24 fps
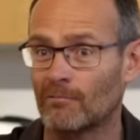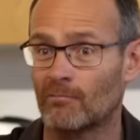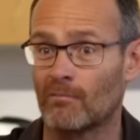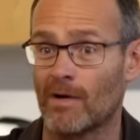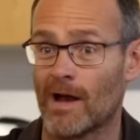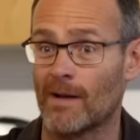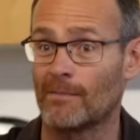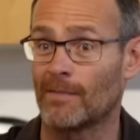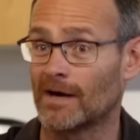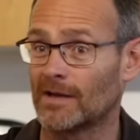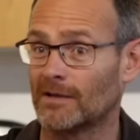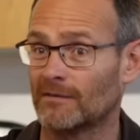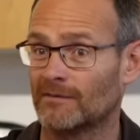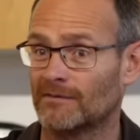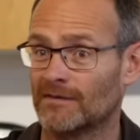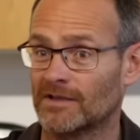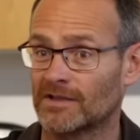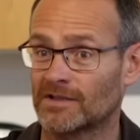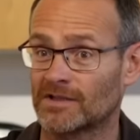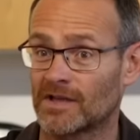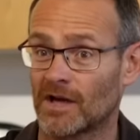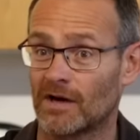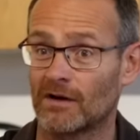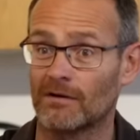where might the
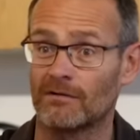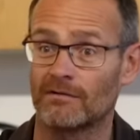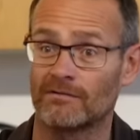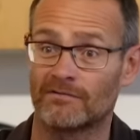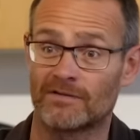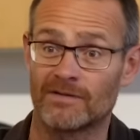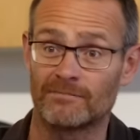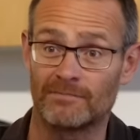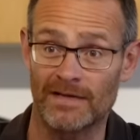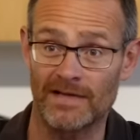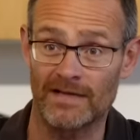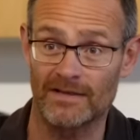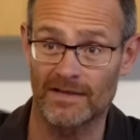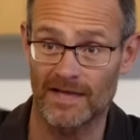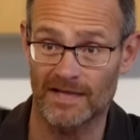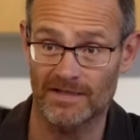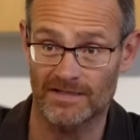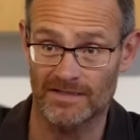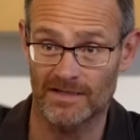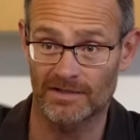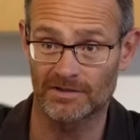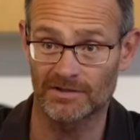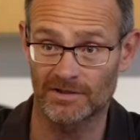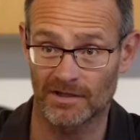fish go to be in
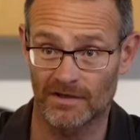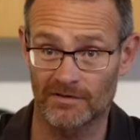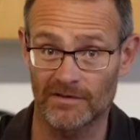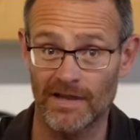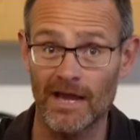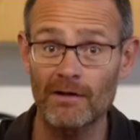that sunshine?